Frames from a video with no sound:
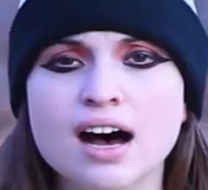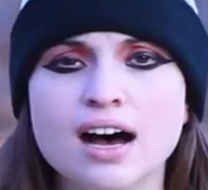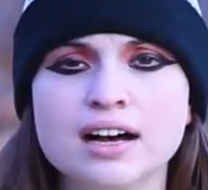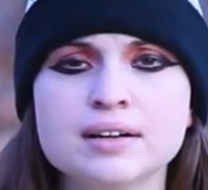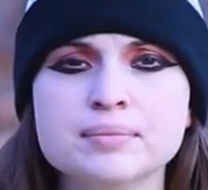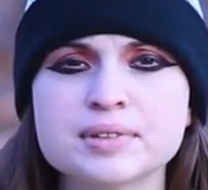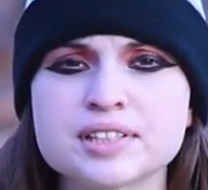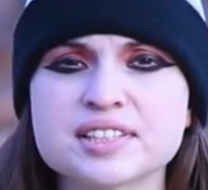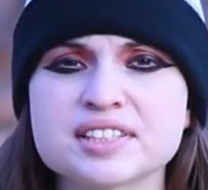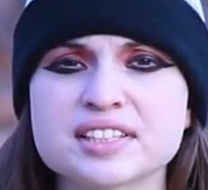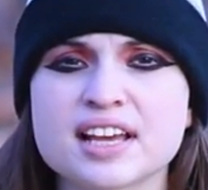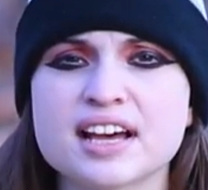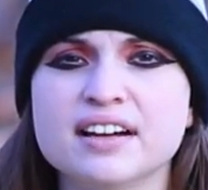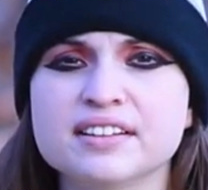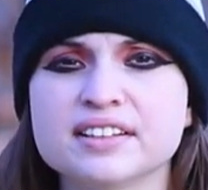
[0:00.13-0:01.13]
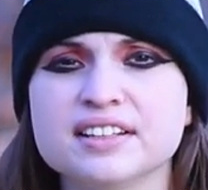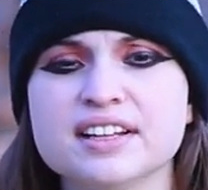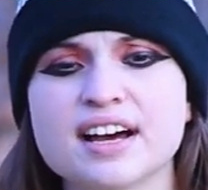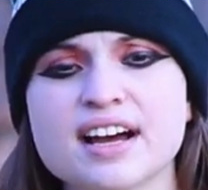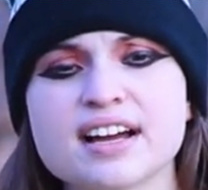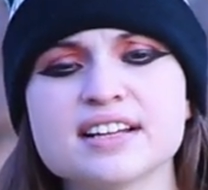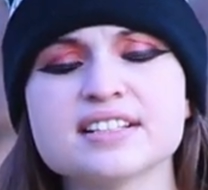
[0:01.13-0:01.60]
I'm Mint Salad and
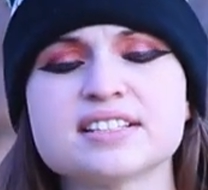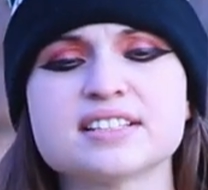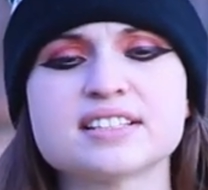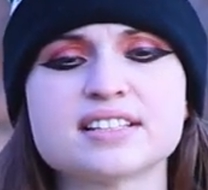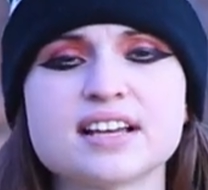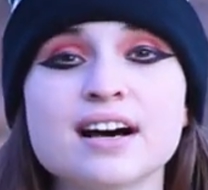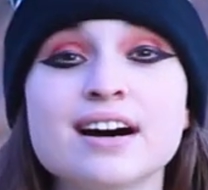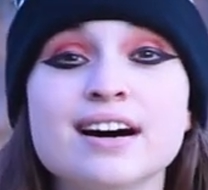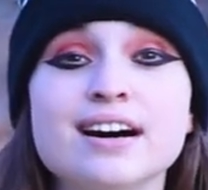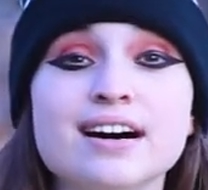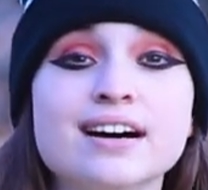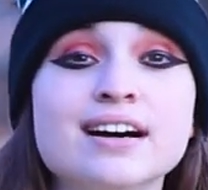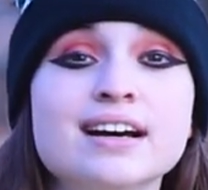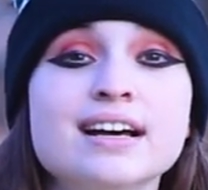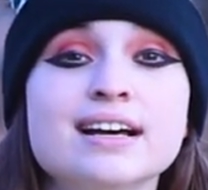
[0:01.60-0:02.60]
I saw